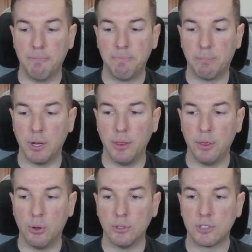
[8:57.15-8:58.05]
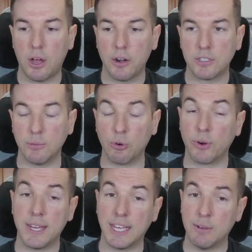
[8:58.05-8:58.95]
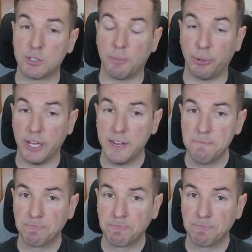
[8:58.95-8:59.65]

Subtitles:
but those are some great games to play.